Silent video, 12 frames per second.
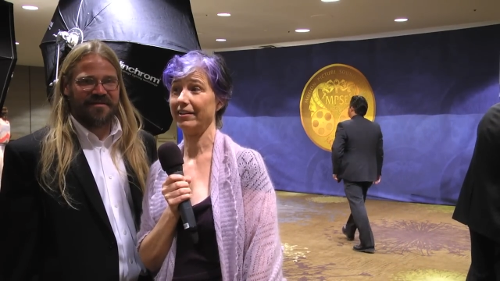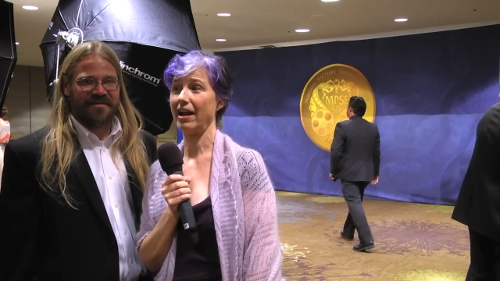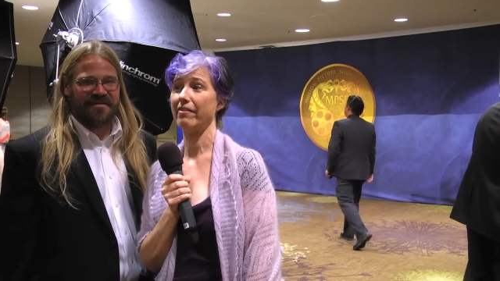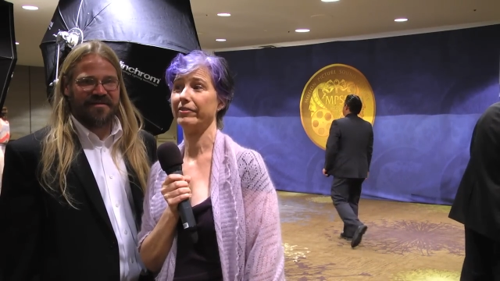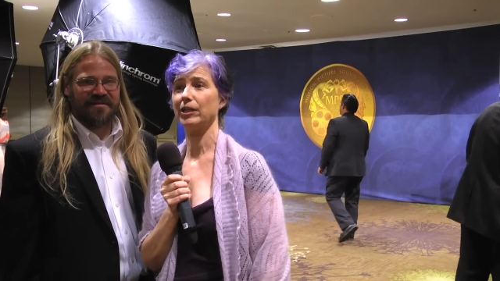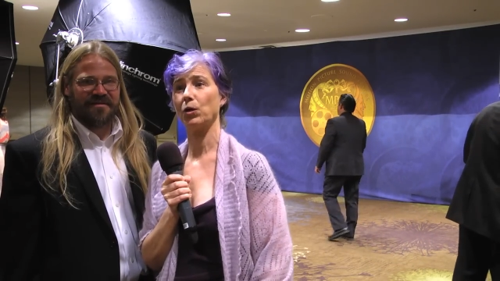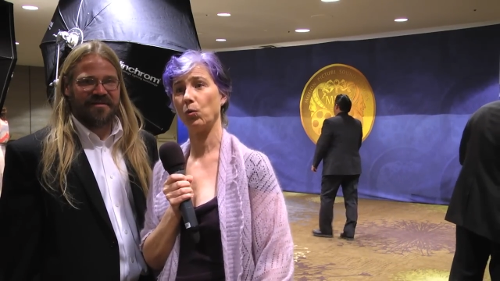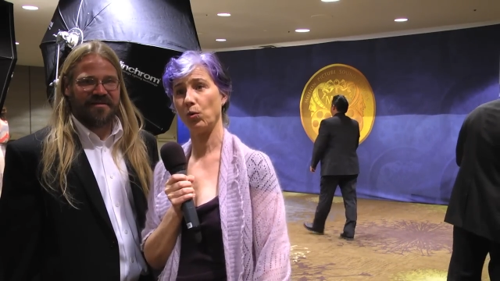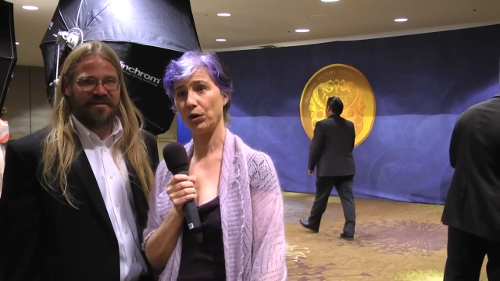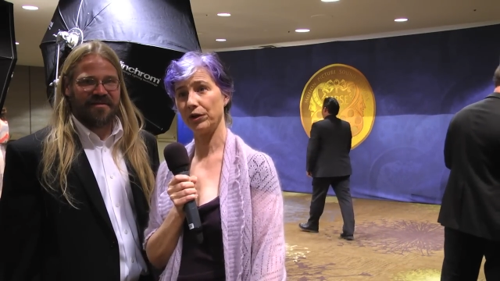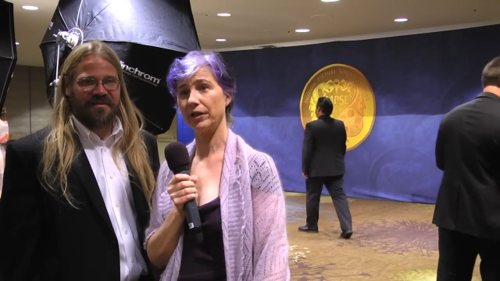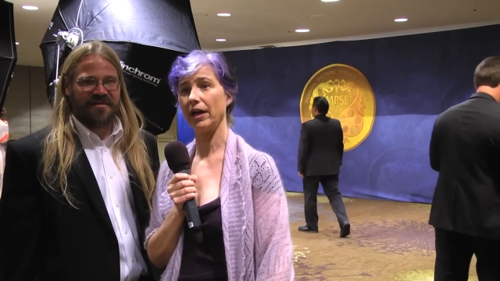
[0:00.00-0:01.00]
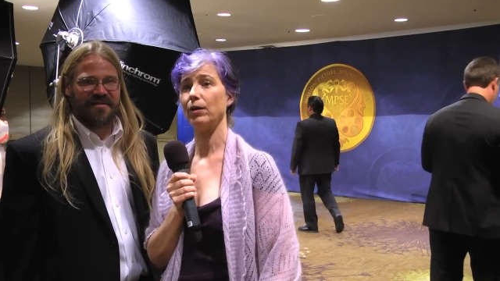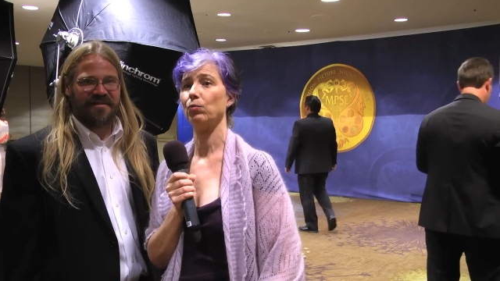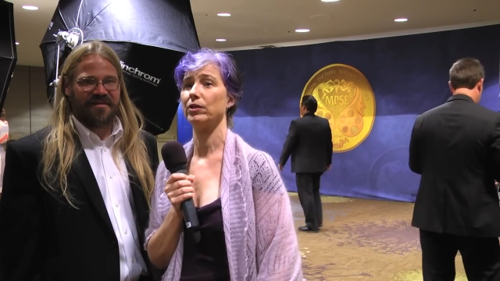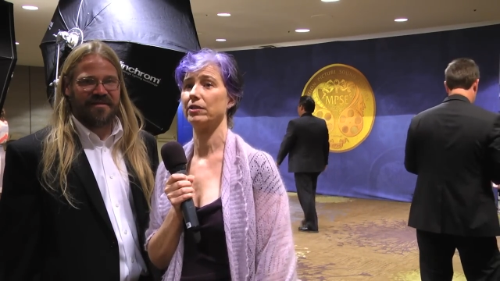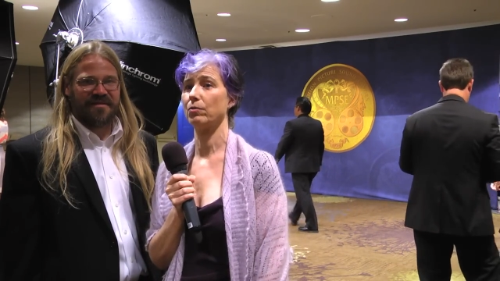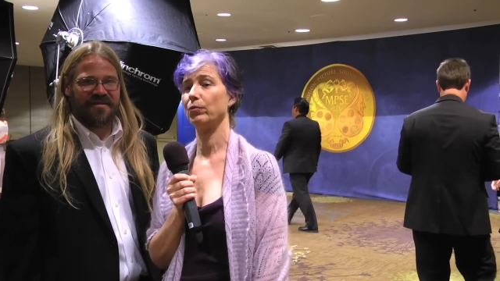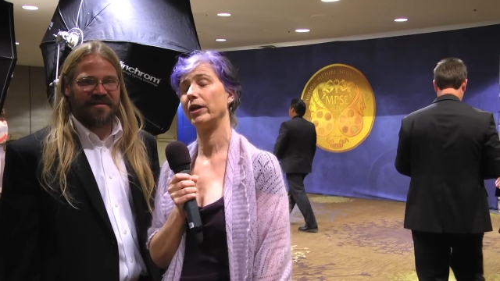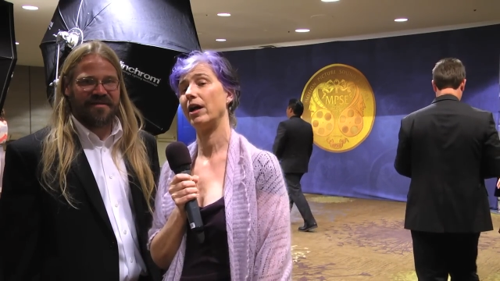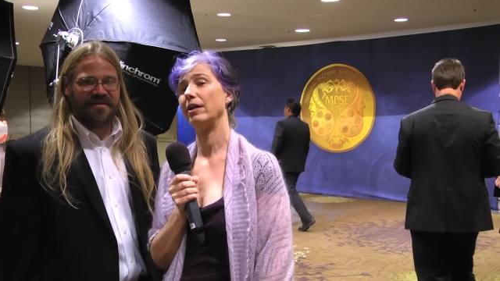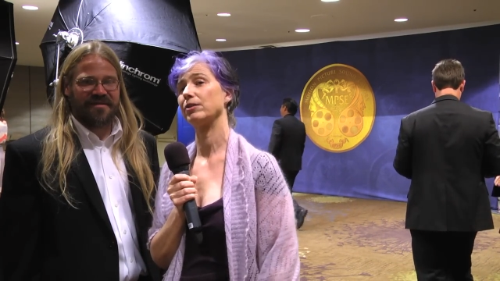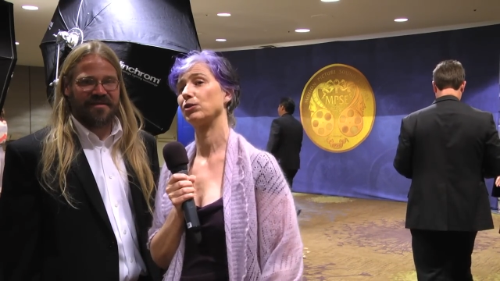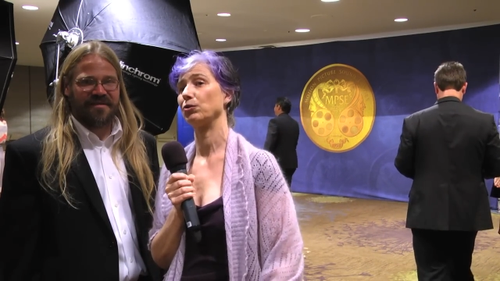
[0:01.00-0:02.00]
Speaker 1: and having to coordinate with someone
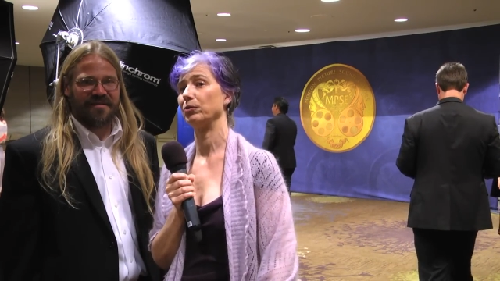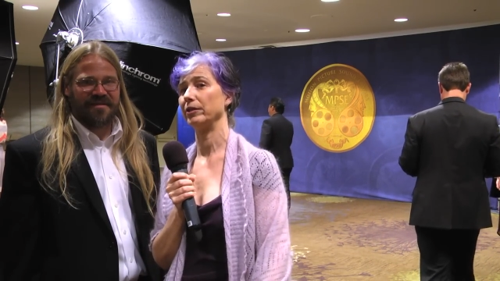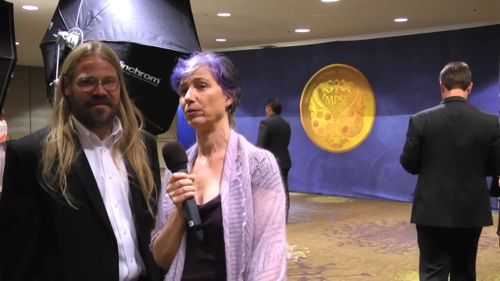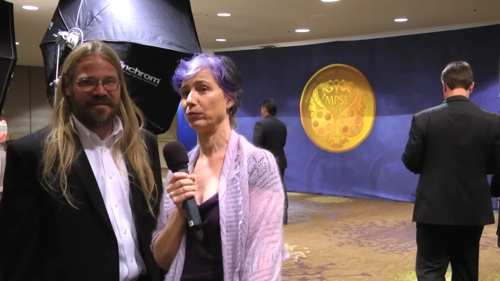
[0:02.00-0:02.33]
else doing the